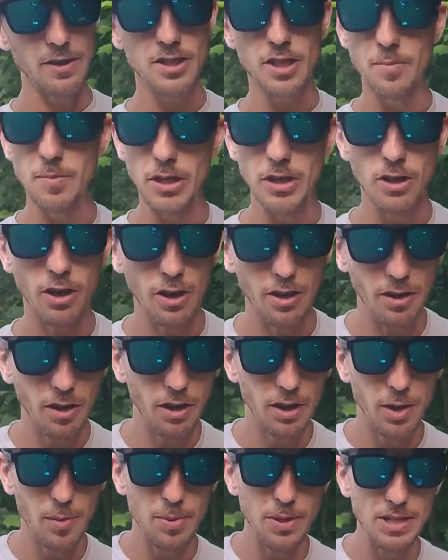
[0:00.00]
can be caught
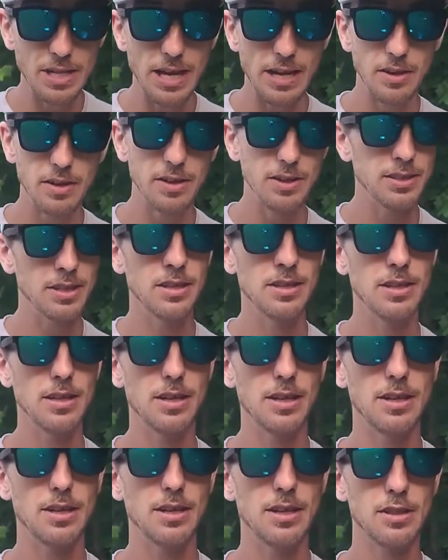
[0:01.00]
all up and down it.
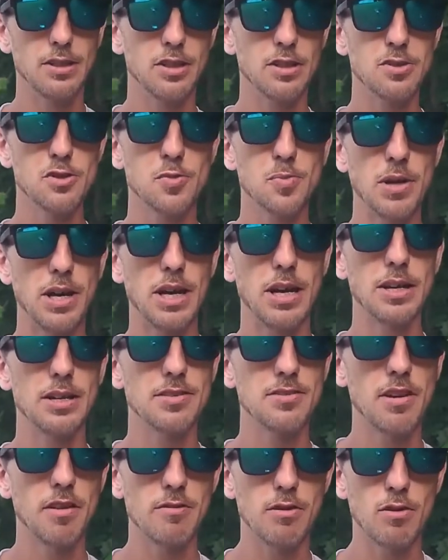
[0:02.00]
A good spot is
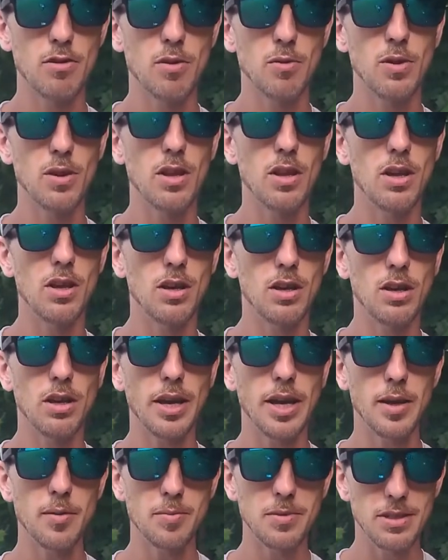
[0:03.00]
over on the
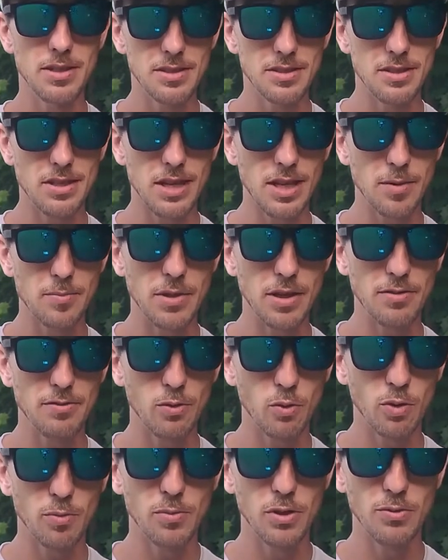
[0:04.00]
Hampton side by
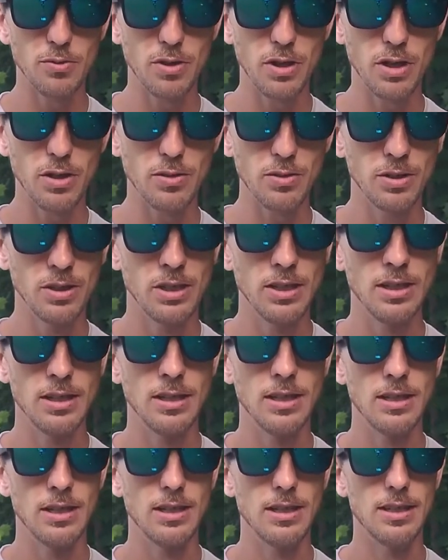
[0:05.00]
Fort Monroe.
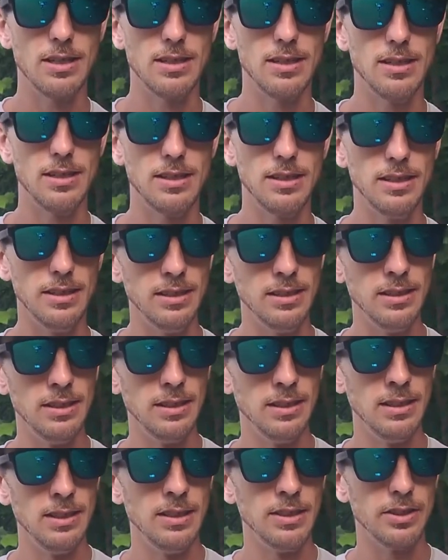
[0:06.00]

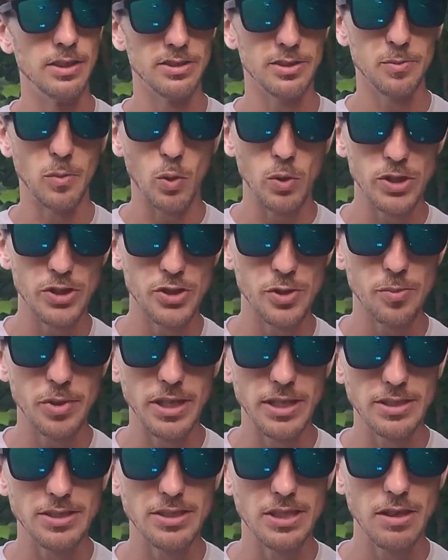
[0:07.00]
There's some oyster
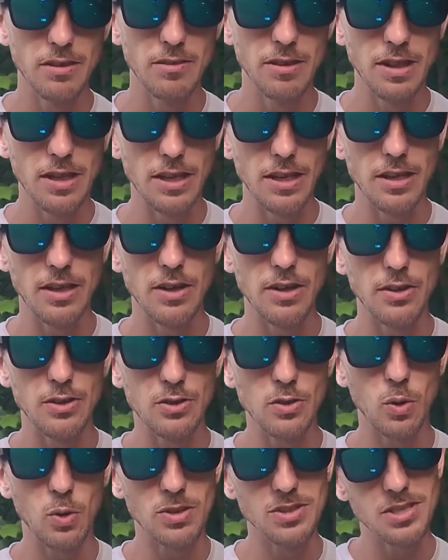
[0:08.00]
beds over there
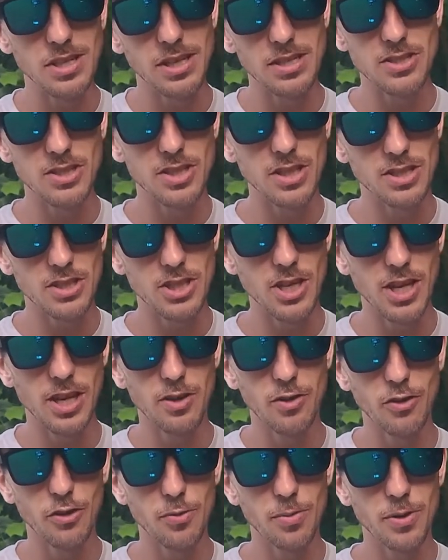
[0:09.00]
towards the edge of the
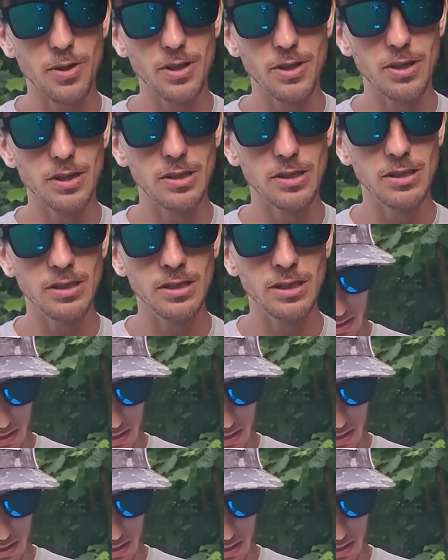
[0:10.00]
channel's pretty good.